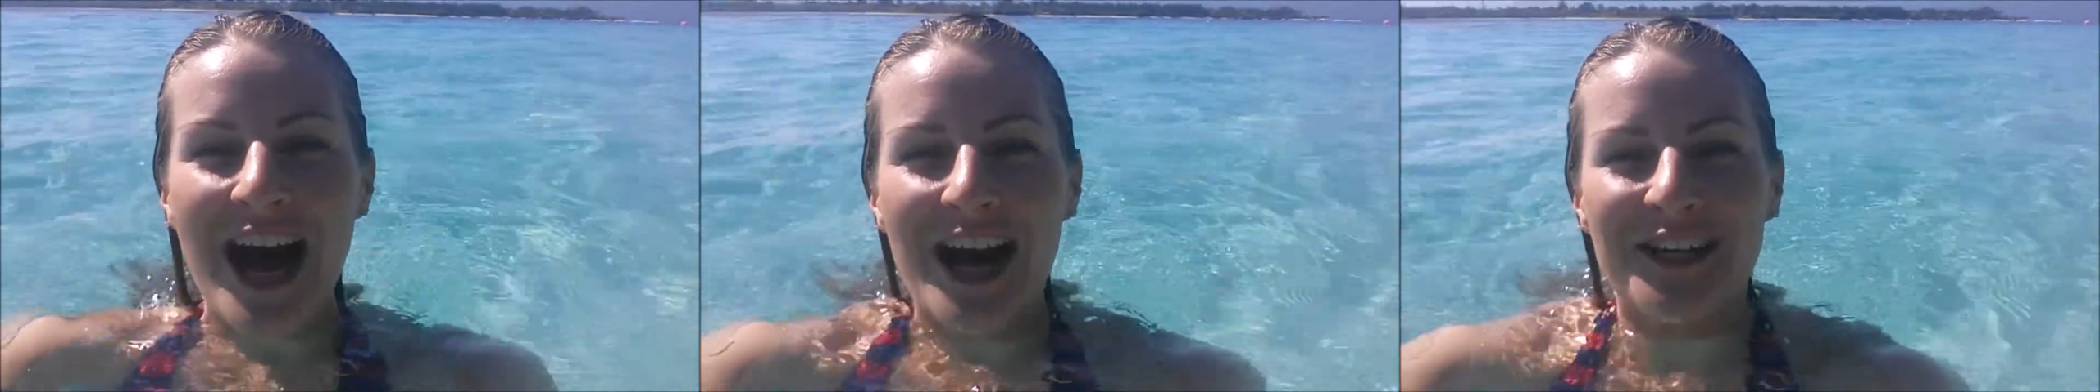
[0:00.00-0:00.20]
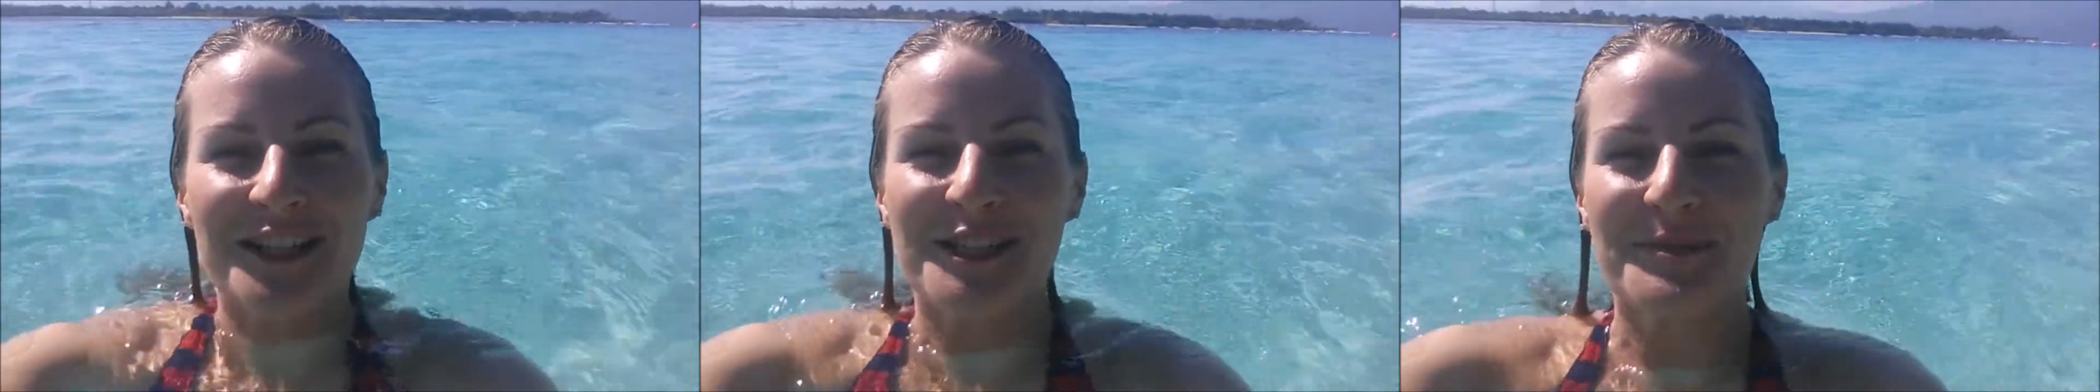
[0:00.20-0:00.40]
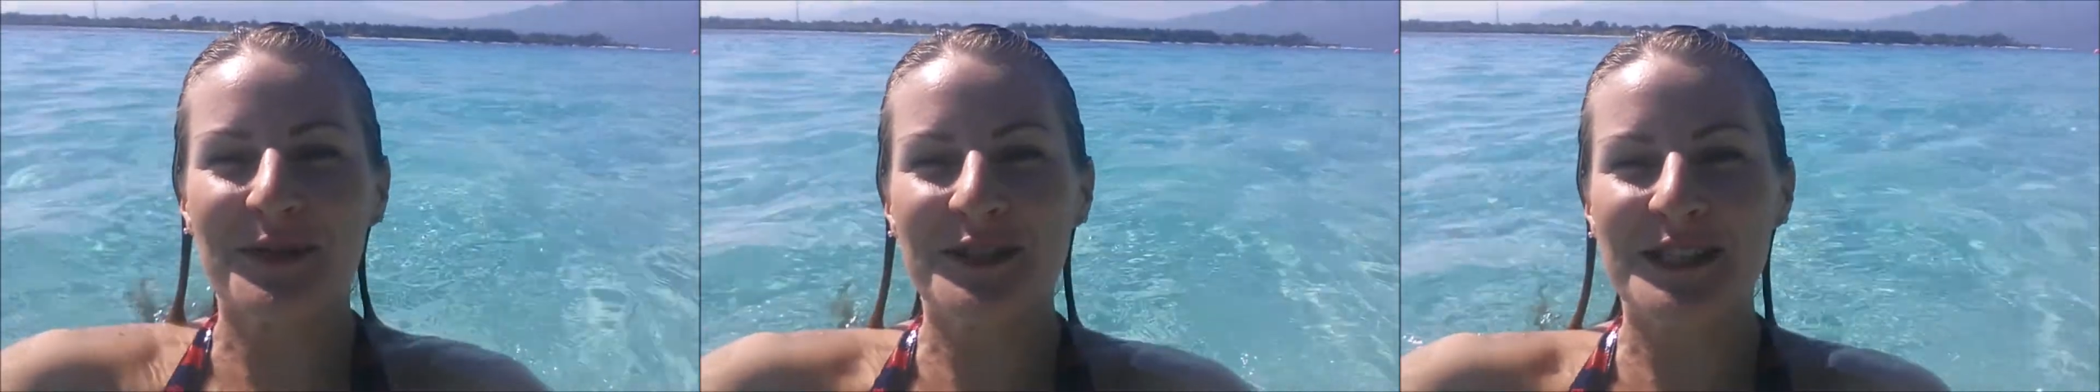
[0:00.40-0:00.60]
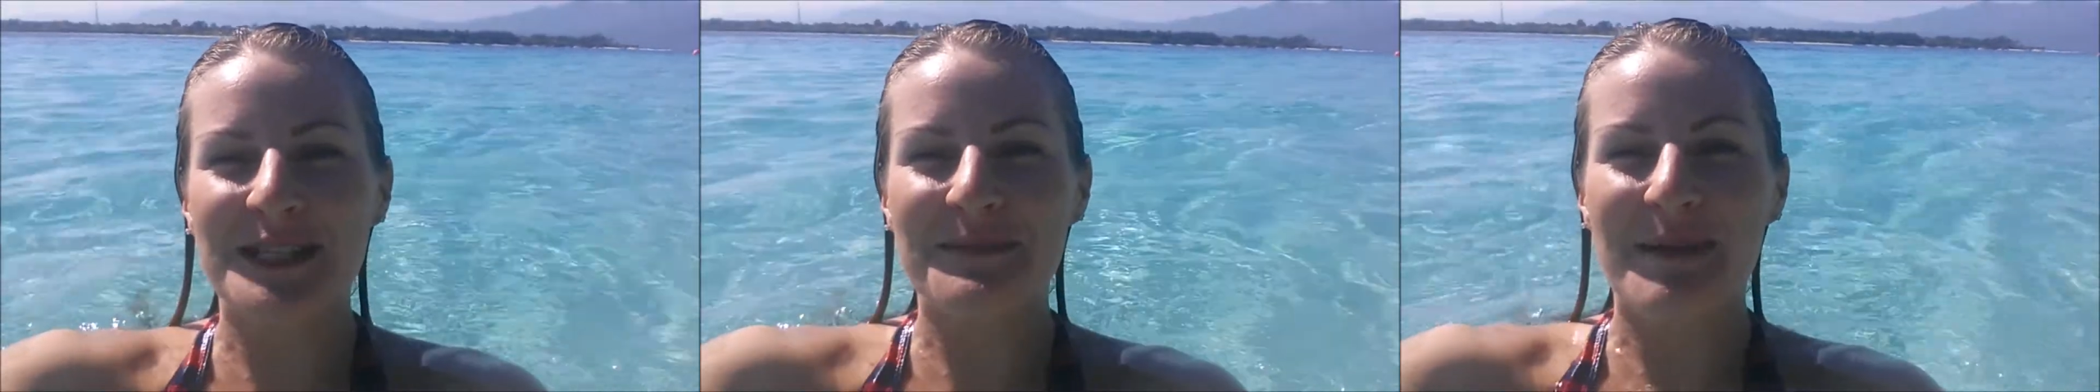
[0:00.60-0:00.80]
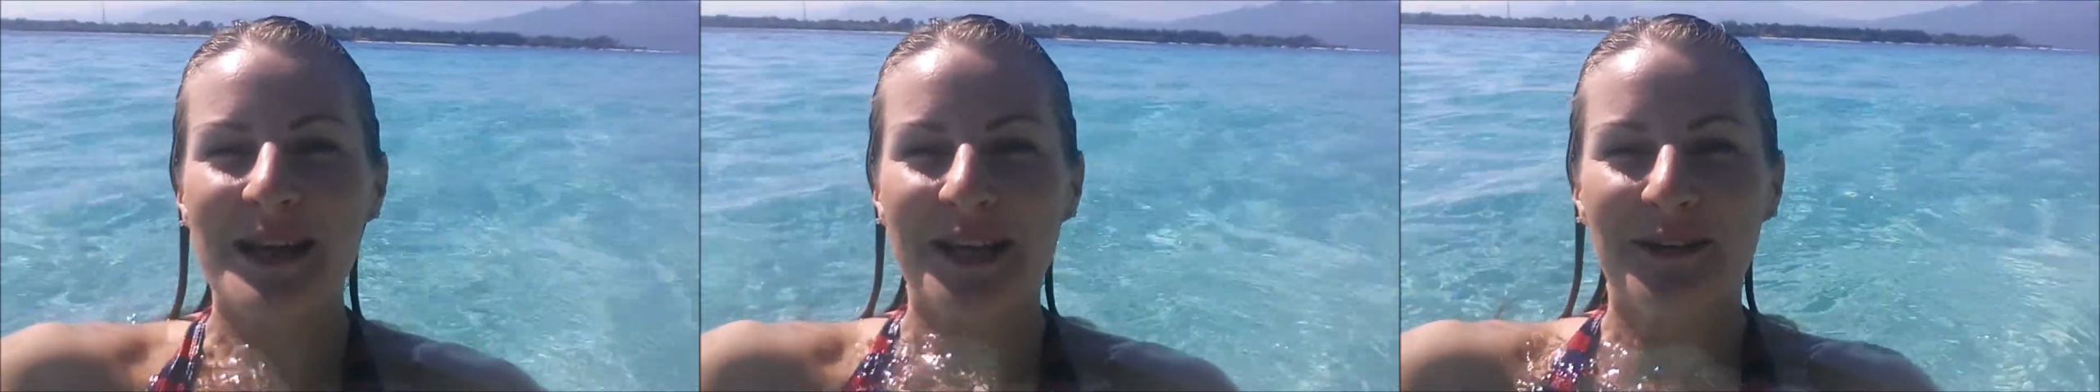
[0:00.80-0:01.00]
I just wanted
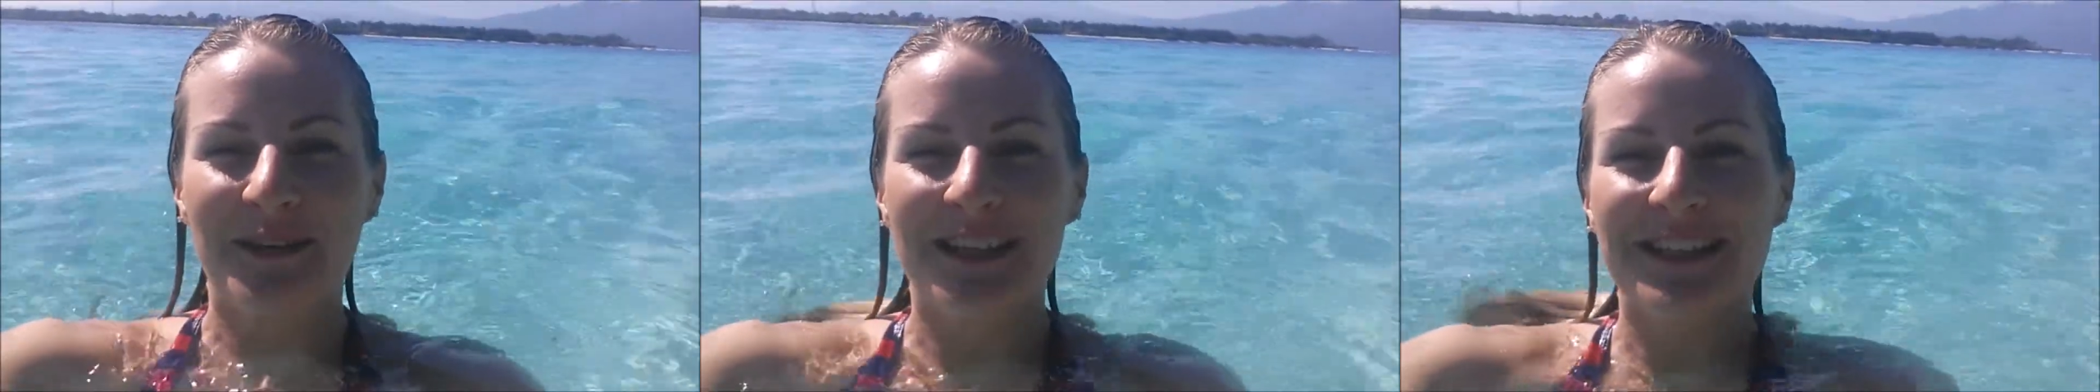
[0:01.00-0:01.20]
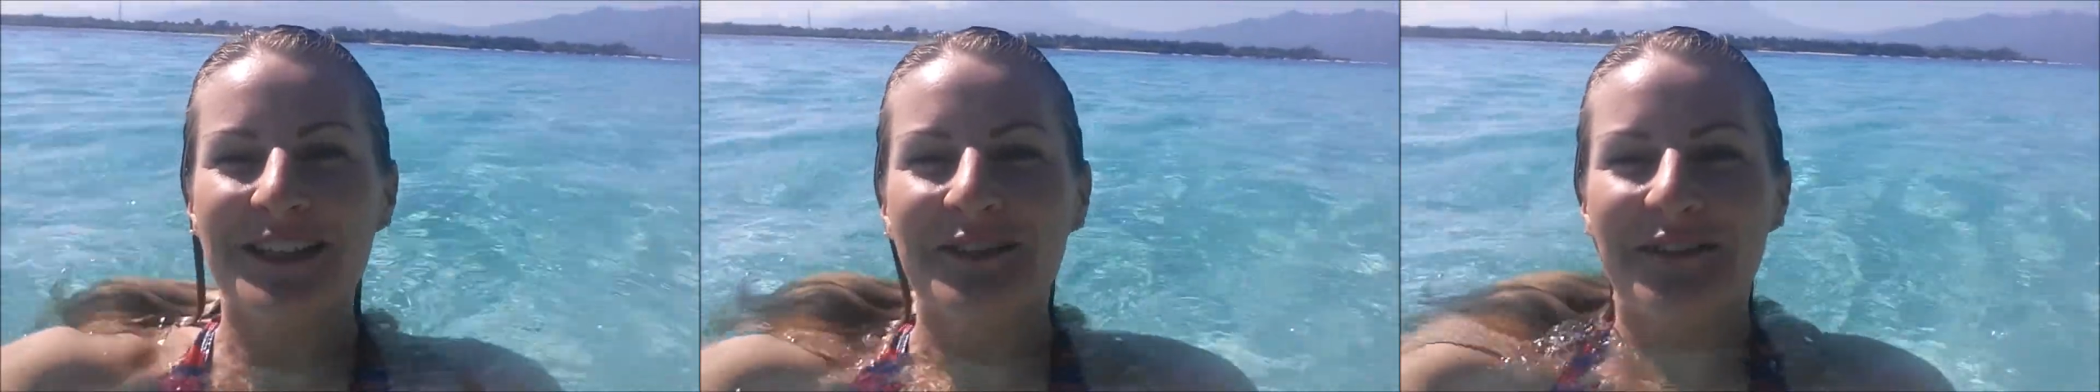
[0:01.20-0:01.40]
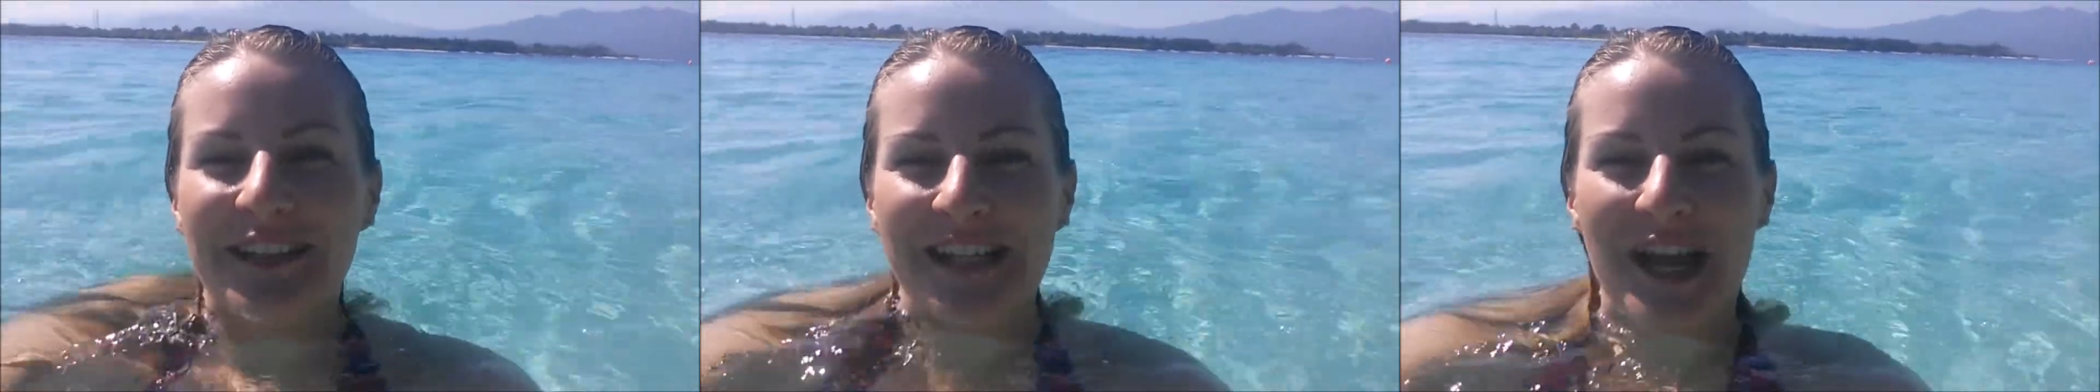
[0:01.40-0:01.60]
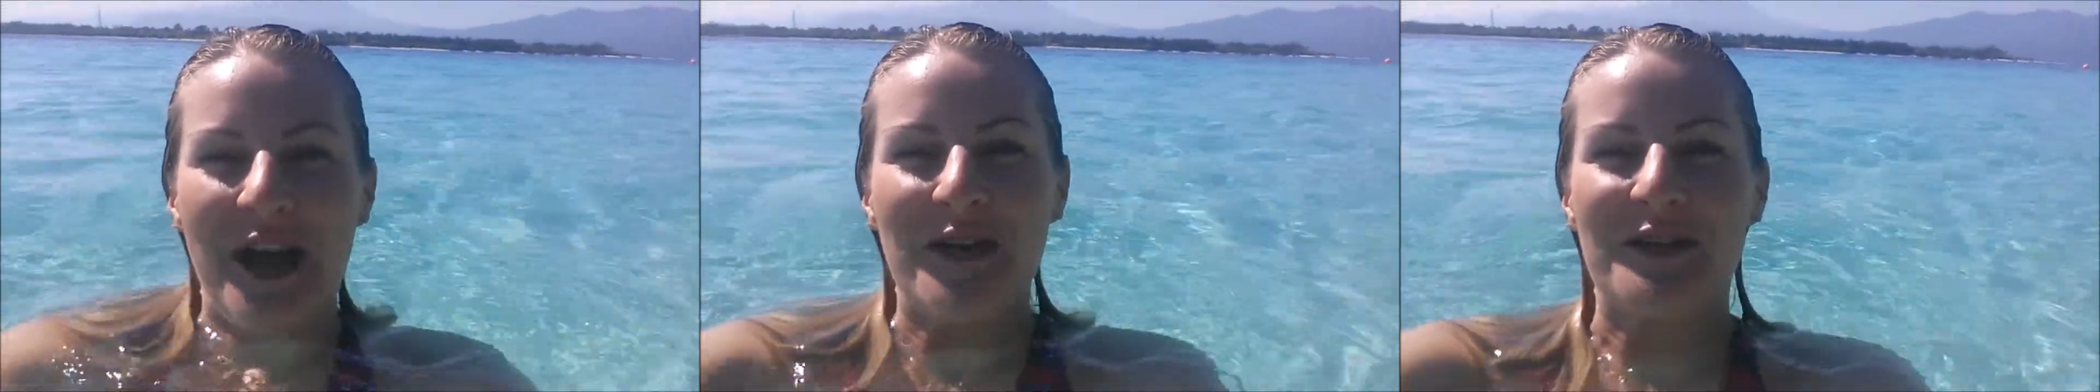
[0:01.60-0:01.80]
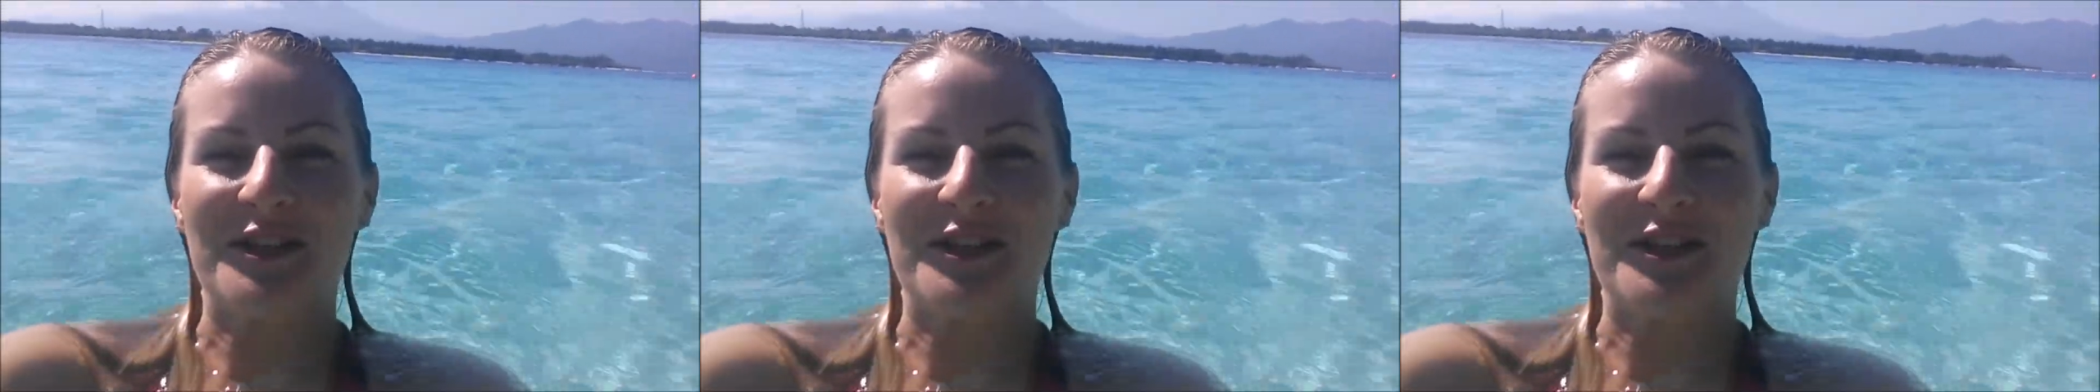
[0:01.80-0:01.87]
to make you a little video